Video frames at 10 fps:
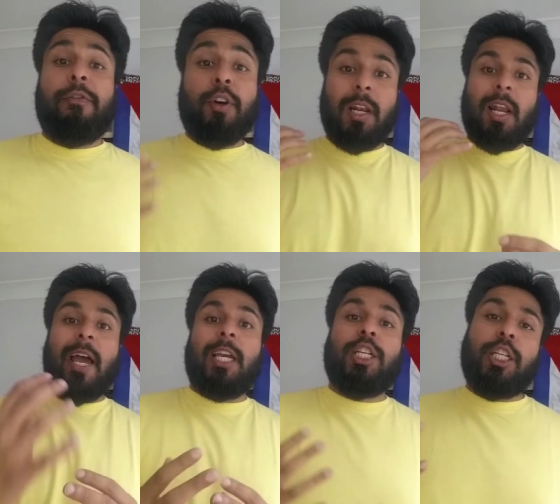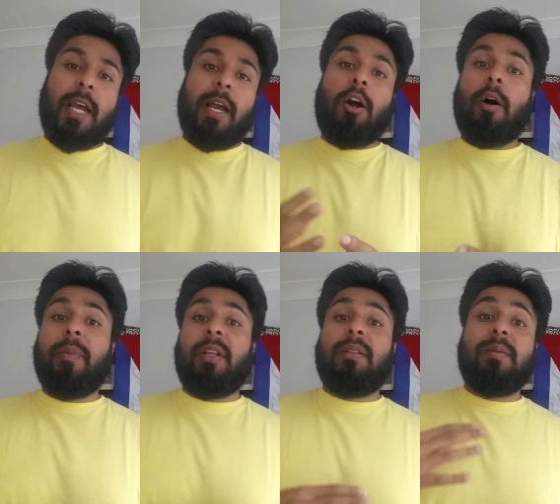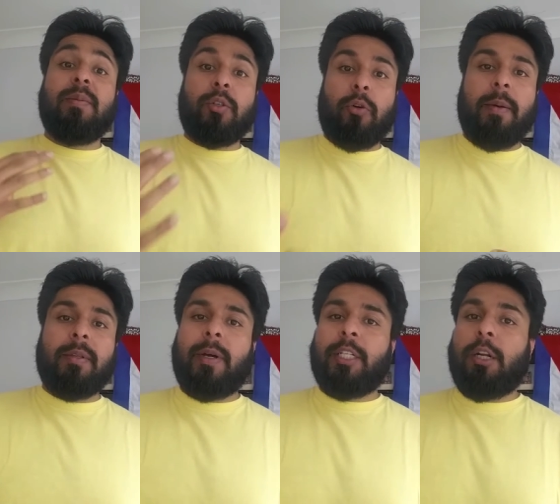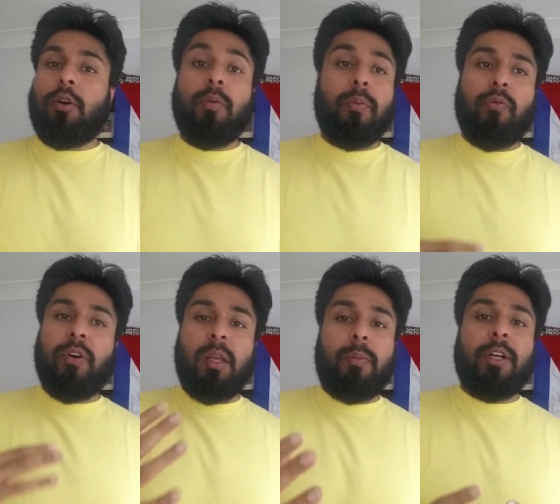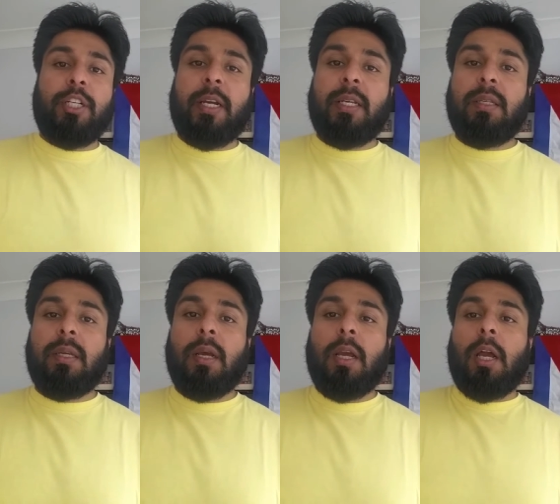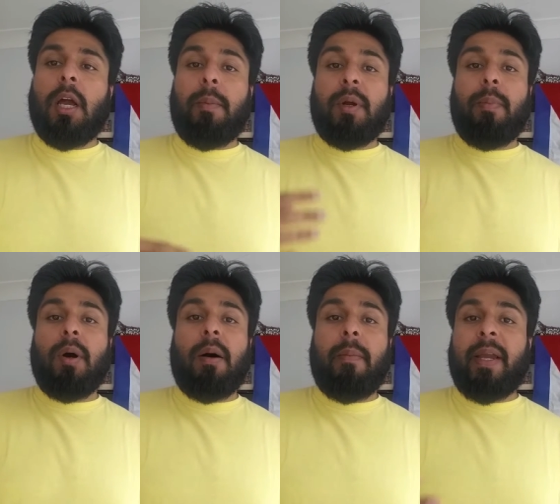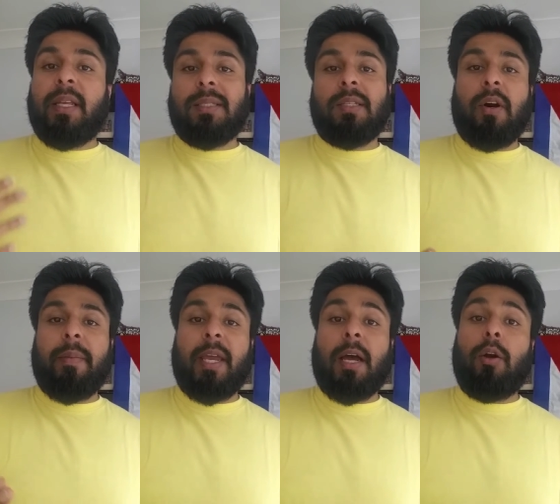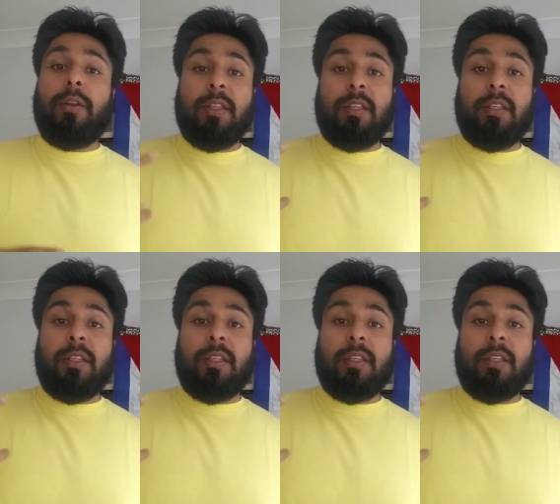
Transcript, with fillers: if you could like share comment and subscribe to my channel really appreciated I'm gonna put up my Instagram account in the